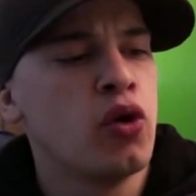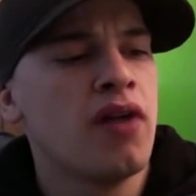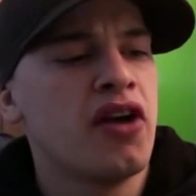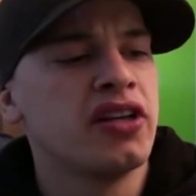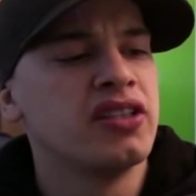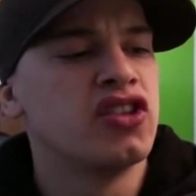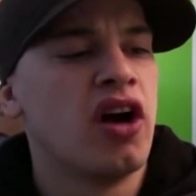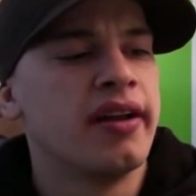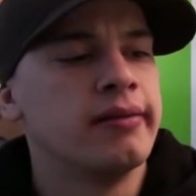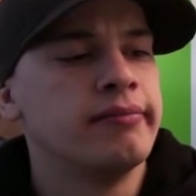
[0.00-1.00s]
do have onions
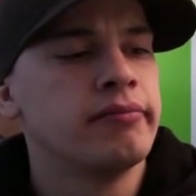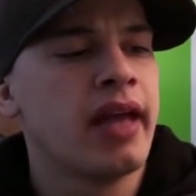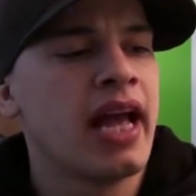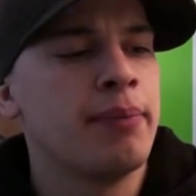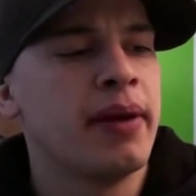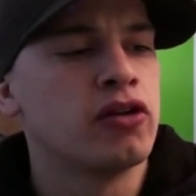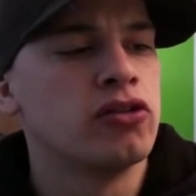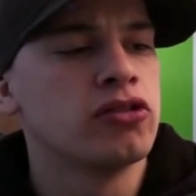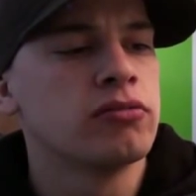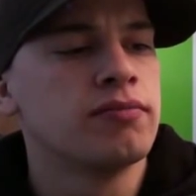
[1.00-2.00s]
on it, and
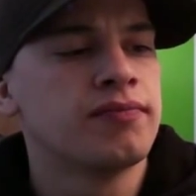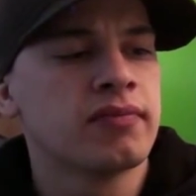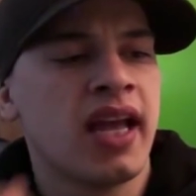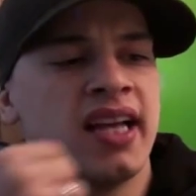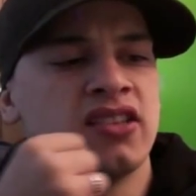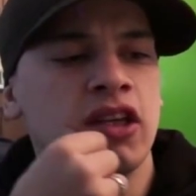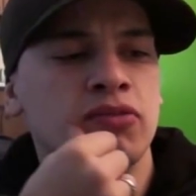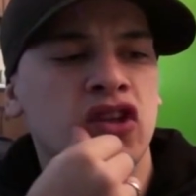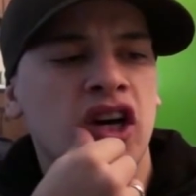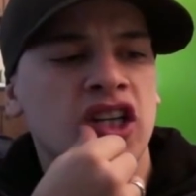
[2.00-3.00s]
pickles, and
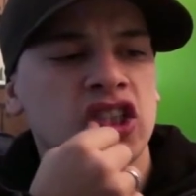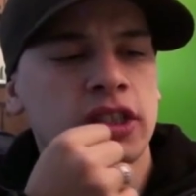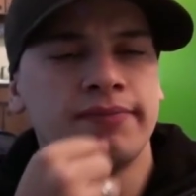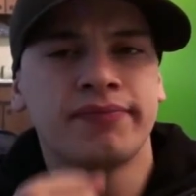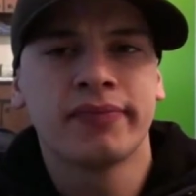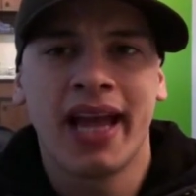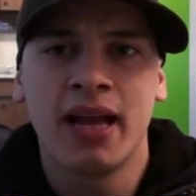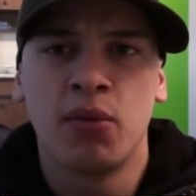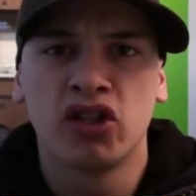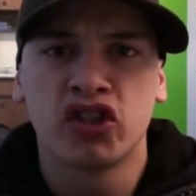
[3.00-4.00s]
sub sauce,
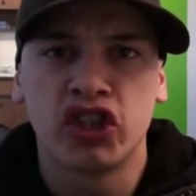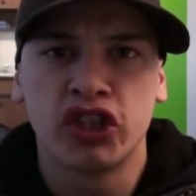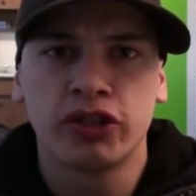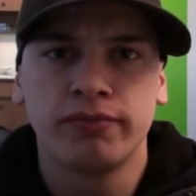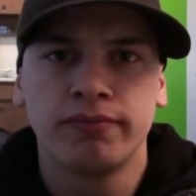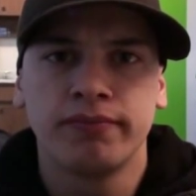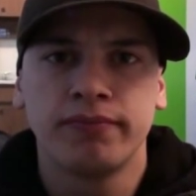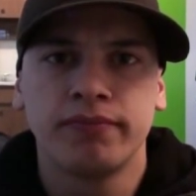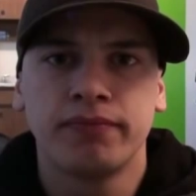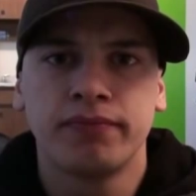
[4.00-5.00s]
and mustard.
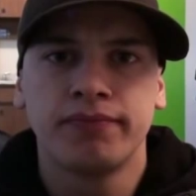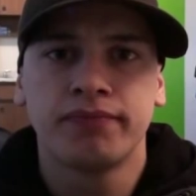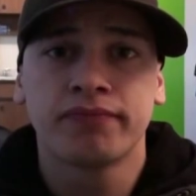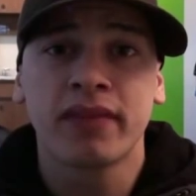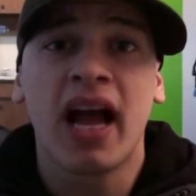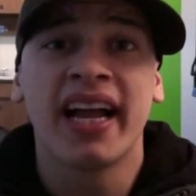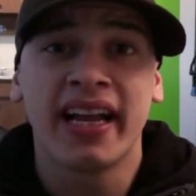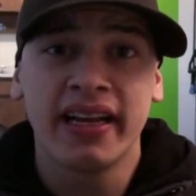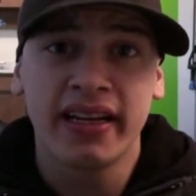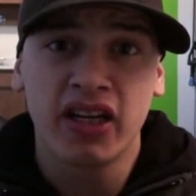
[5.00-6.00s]
I
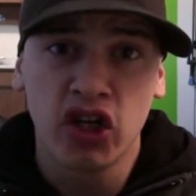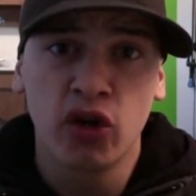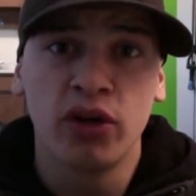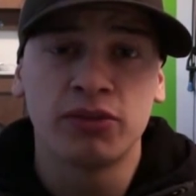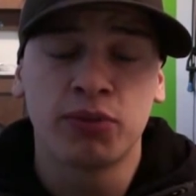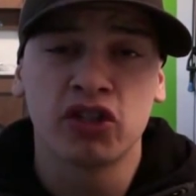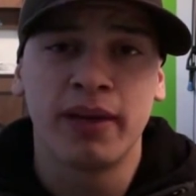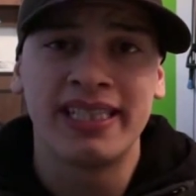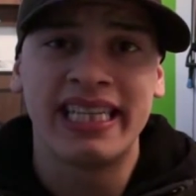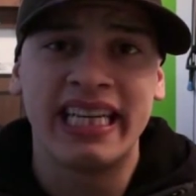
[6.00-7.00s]
could always brush
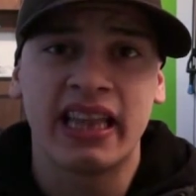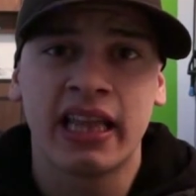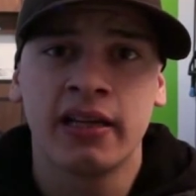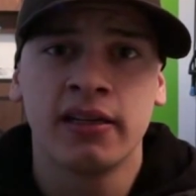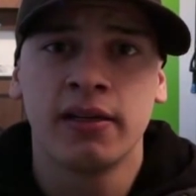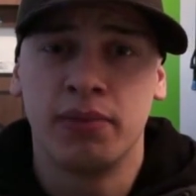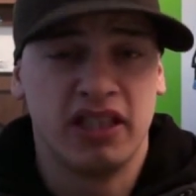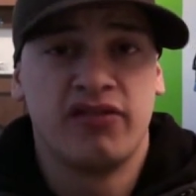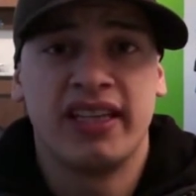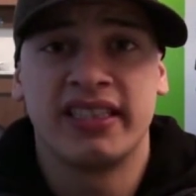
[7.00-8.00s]
my teeth. But
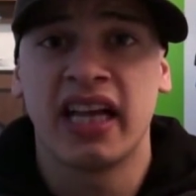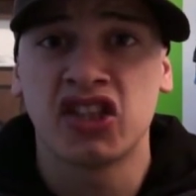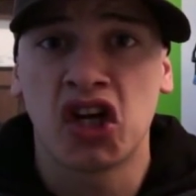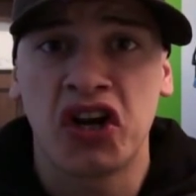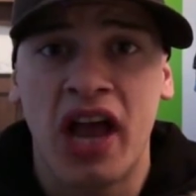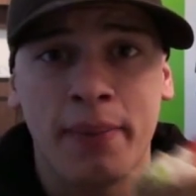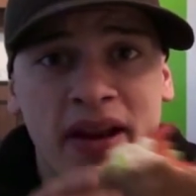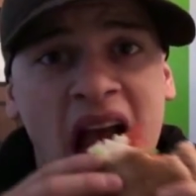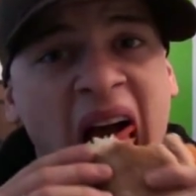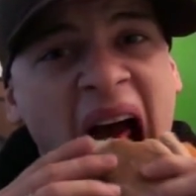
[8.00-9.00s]
let's face it, that's not going to
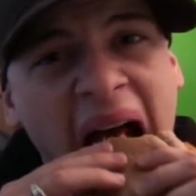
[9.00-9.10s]
happen.